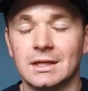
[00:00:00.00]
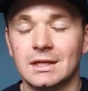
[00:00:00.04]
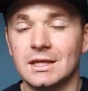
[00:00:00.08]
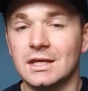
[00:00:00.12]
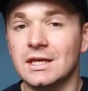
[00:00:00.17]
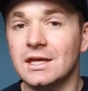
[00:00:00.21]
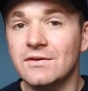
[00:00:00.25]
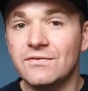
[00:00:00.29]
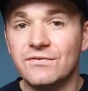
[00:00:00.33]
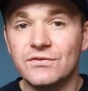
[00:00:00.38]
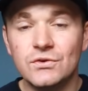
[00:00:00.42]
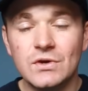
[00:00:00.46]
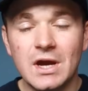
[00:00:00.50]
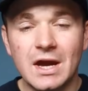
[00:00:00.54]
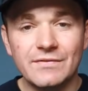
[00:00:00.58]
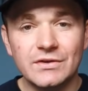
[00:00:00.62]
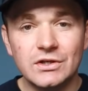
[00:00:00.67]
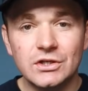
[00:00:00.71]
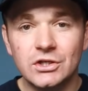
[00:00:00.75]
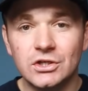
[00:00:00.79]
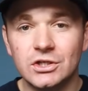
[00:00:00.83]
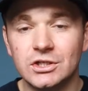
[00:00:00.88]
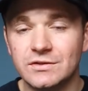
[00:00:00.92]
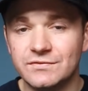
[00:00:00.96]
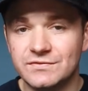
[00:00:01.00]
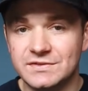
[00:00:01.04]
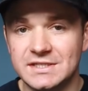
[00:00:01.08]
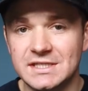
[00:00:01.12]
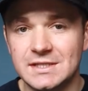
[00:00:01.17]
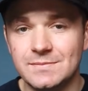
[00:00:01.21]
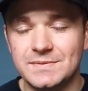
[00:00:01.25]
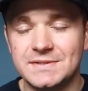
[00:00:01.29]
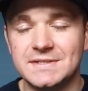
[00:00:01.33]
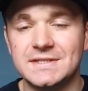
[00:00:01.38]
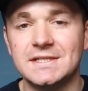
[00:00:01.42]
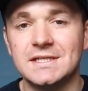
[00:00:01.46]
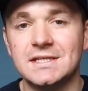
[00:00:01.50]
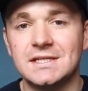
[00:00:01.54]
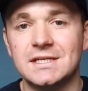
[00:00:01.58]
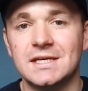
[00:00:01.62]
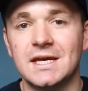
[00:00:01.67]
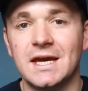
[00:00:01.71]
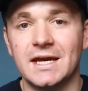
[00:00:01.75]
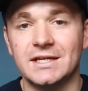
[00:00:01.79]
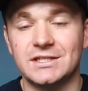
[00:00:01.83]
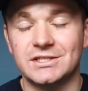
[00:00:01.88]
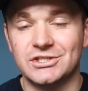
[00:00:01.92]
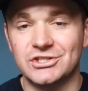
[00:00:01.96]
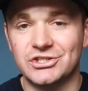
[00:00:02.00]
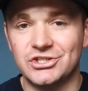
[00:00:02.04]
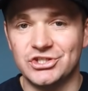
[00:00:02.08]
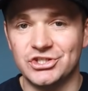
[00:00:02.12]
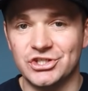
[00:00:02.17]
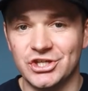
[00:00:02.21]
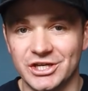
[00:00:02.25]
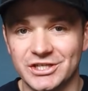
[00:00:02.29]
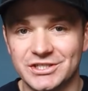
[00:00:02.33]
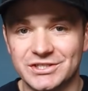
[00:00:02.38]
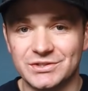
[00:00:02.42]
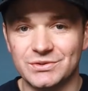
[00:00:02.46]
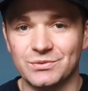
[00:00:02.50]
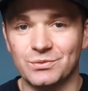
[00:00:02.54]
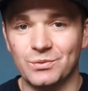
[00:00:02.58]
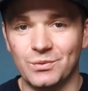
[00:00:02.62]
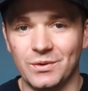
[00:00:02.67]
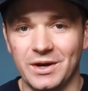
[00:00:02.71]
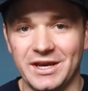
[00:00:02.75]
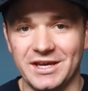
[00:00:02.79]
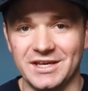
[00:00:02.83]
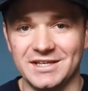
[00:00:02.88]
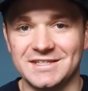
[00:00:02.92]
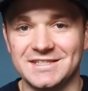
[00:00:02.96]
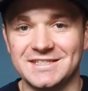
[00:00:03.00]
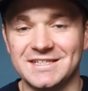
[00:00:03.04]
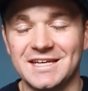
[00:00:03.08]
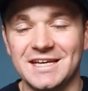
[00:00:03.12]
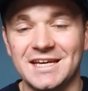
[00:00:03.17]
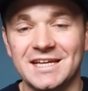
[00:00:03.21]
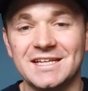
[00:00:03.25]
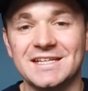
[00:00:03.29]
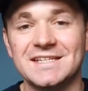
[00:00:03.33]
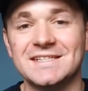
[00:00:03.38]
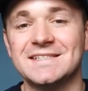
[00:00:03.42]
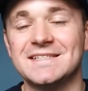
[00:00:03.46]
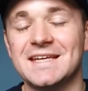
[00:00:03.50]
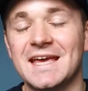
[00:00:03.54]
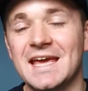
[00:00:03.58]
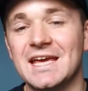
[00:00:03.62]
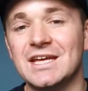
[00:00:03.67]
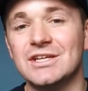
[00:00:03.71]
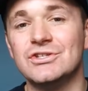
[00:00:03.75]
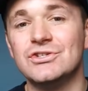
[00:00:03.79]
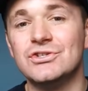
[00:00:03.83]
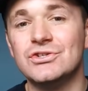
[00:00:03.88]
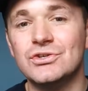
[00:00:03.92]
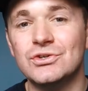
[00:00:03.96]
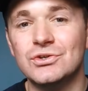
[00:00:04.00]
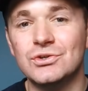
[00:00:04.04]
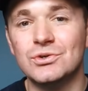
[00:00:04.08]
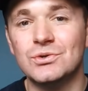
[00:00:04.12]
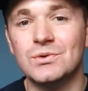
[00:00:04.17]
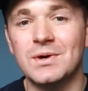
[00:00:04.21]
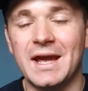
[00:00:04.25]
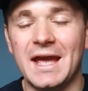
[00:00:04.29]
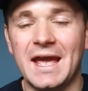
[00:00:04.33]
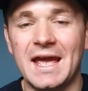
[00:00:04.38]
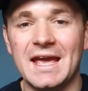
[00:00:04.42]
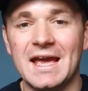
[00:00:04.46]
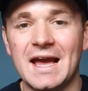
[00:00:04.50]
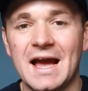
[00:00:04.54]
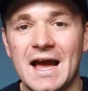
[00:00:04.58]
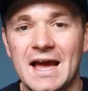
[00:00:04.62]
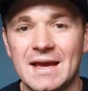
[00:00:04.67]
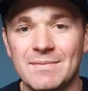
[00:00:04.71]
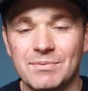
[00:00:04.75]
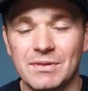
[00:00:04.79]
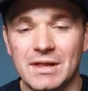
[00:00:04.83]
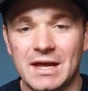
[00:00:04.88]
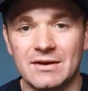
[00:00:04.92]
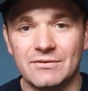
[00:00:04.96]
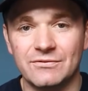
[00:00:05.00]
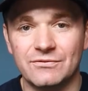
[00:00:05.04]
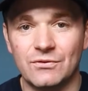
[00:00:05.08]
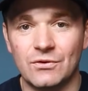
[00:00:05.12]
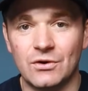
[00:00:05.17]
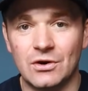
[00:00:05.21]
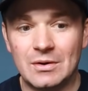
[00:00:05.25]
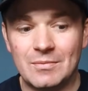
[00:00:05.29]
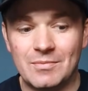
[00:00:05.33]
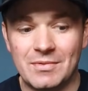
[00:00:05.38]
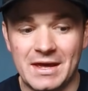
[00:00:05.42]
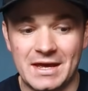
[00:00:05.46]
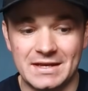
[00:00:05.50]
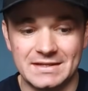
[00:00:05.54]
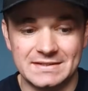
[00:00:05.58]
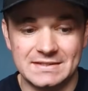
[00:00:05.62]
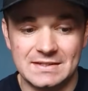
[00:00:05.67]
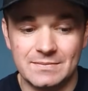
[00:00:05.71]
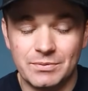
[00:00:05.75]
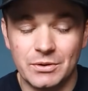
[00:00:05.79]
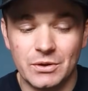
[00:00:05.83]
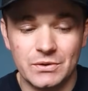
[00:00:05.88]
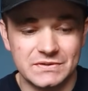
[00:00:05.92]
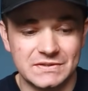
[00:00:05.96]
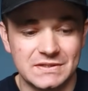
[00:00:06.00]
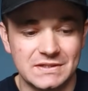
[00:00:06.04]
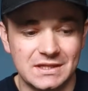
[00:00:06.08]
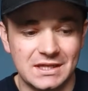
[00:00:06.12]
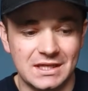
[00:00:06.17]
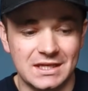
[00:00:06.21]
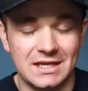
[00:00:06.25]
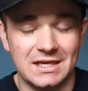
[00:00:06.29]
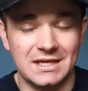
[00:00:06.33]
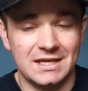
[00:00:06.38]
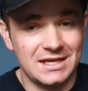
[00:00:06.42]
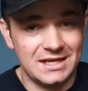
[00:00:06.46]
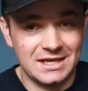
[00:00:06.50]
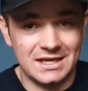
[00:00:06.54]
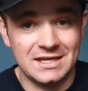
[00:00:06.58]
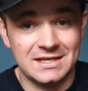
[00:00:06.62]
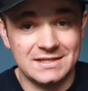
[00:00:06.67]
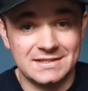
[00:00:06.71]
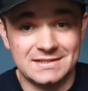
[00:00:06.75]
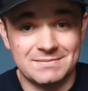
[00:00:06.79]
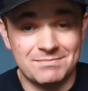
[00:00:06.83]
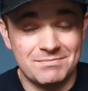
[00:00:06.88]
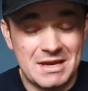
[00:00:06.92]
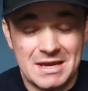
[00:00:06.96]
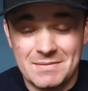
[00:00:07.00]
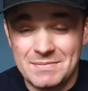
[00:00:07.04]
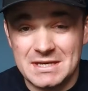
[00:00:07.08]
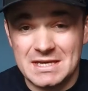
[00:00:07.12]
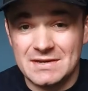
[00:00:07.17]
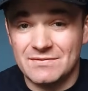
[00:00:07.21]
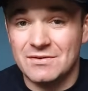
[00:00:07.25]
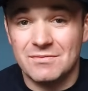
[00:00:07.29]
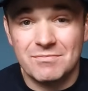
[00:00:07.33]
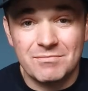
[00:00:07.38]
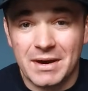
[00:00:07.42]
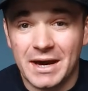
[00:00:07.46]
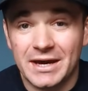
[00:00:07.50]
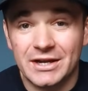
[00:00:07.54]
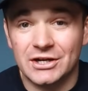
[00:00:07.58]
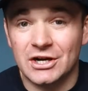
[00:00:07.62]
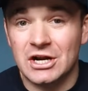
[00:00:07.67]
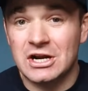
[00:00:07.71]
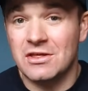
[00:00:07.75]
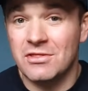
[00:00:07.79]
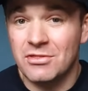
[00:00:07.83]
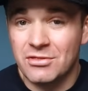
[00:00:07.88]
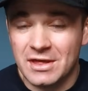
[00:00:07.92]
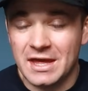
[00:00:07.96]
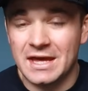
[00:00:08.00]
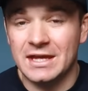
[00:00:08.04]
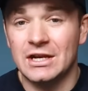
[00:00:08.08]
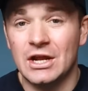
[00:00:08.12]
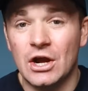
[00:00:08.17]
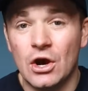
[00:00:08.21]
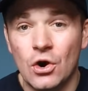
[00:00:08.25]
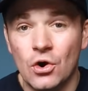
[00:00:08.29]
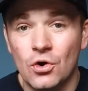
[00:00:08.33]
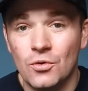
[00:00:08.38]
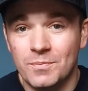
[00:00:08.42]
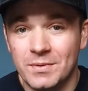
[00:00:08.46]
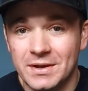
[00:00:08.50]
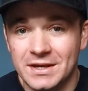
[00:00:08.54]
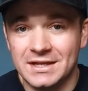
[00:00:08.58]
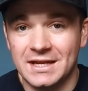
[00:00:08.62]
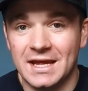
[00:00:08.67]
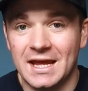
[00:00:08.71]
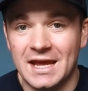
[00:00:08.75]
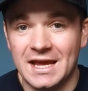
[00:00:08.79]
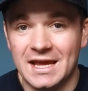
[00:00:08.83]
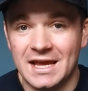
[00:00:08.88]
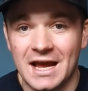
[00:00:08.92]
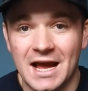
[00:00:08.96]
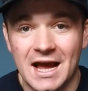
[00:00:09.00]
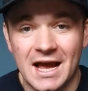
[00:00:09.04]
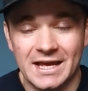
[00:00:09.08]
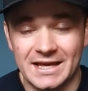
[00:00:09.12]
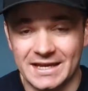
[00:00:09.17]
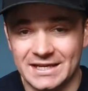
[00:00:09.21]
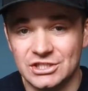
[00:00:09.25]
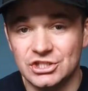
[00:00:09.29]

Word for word: If you haven't heard of DeepSeek yet, just wait. It is a new A I platform that supposedly is maybe even better than OpenAI and